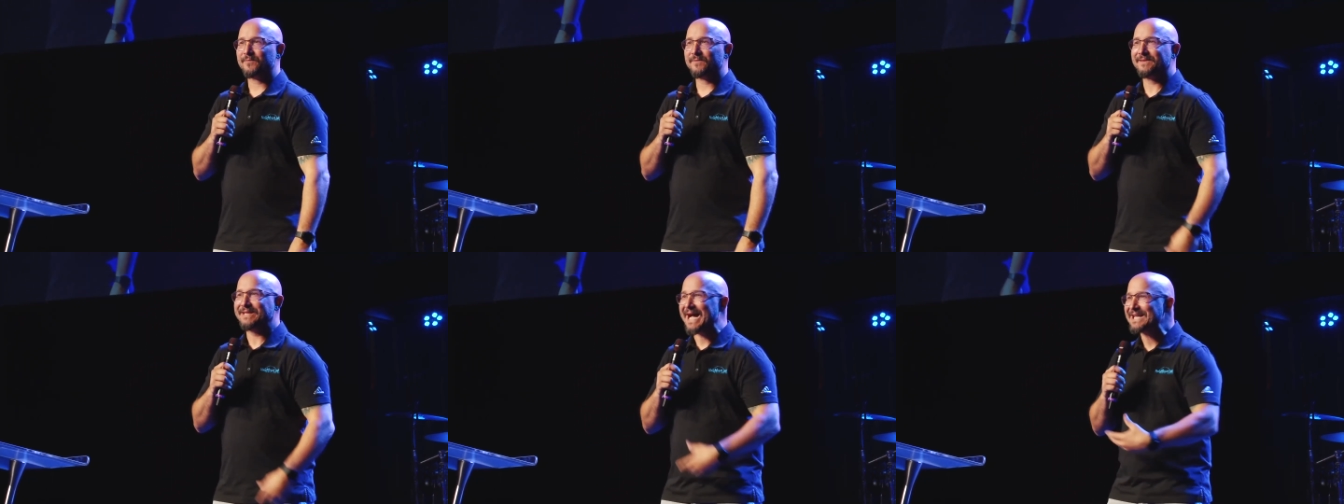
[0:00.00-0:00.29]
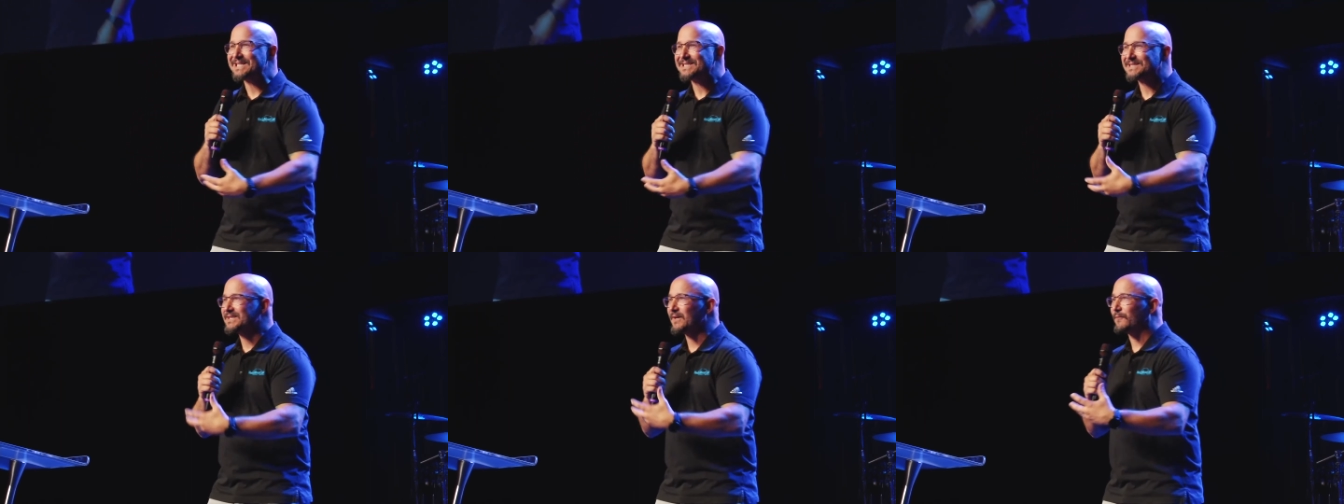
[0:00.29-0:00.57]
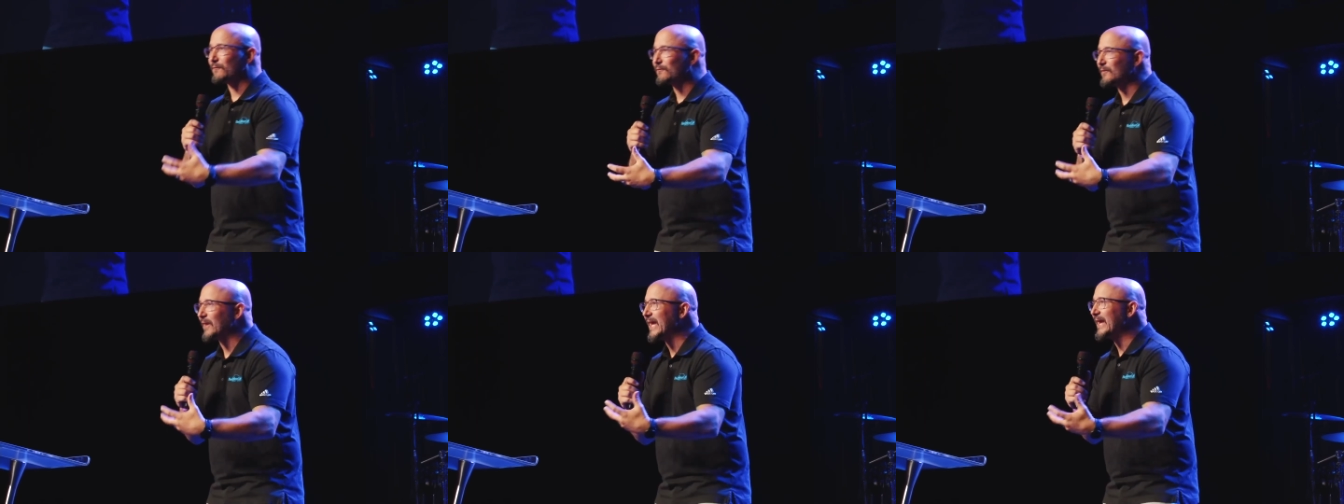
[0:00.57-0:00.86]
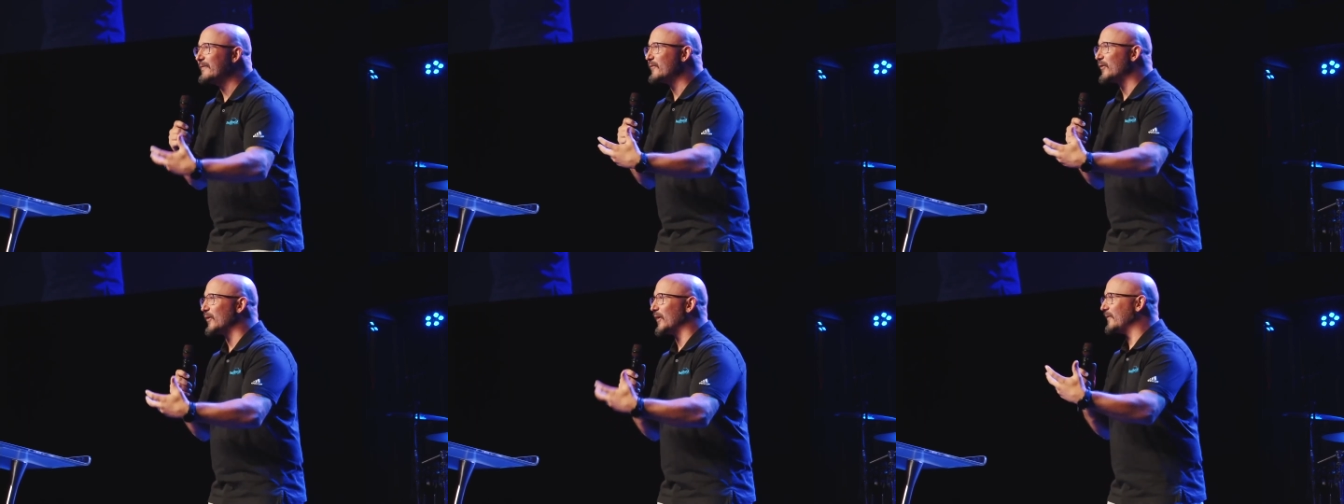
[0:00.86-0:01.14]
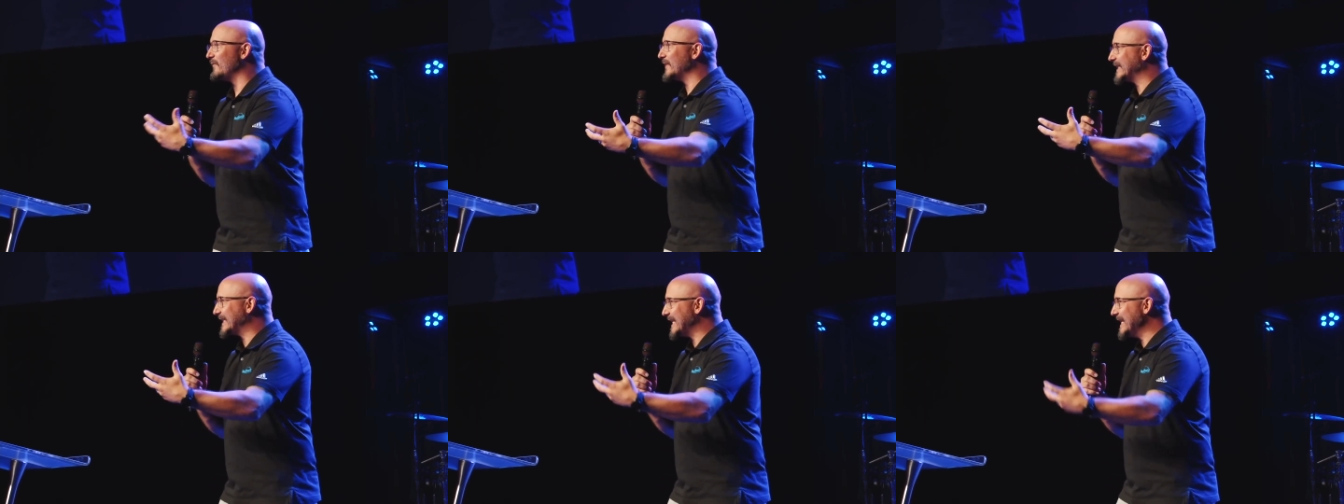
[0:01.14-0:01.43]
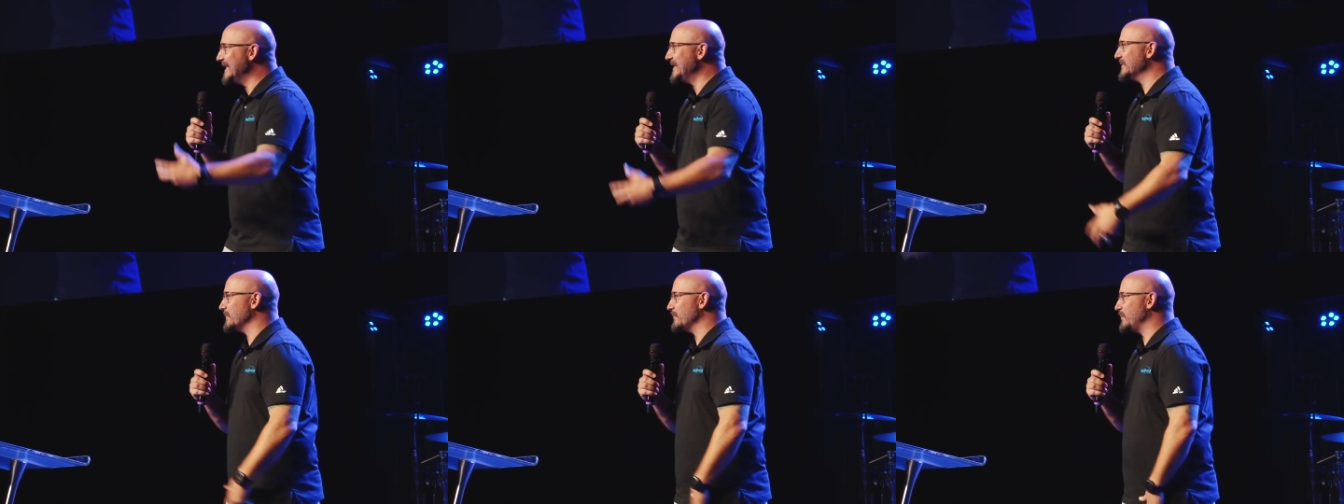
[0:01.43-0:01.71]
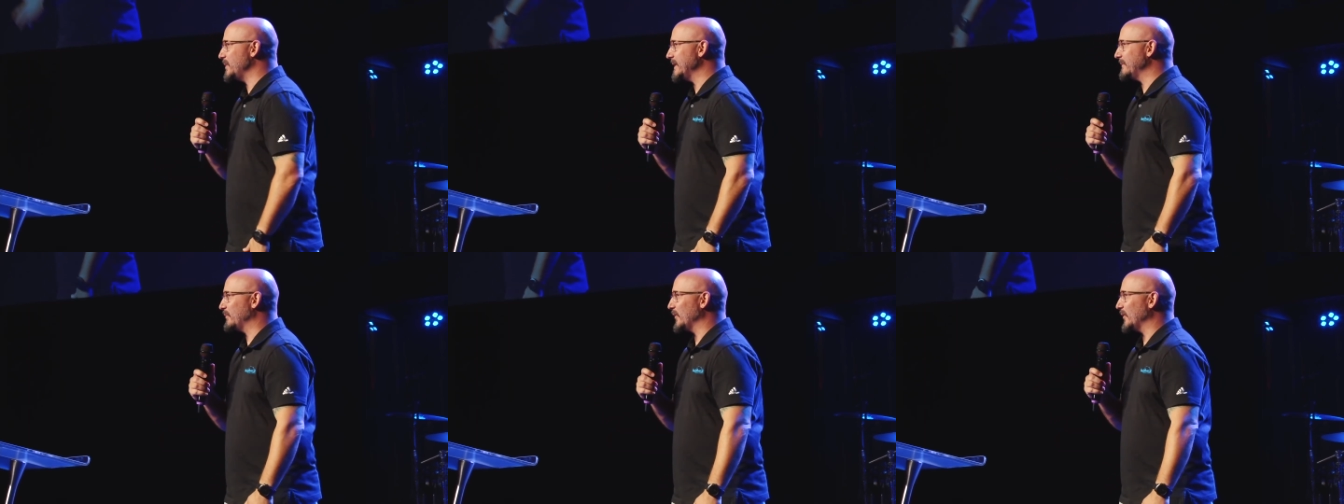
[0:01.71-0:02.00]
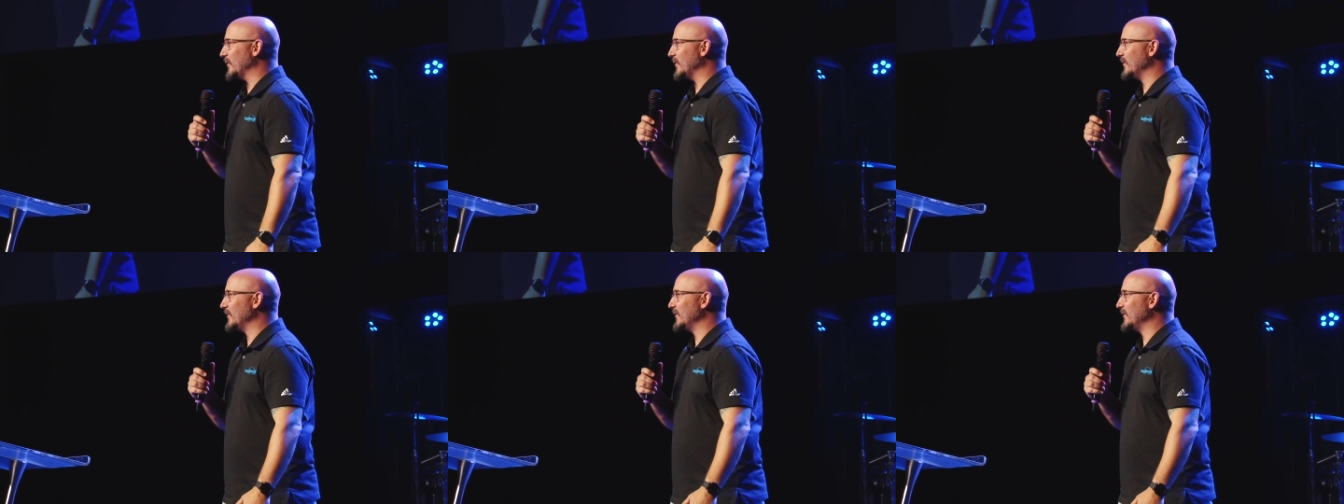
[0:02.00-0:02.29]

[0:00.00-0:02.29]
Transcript: That's the flavor of the kingdom people.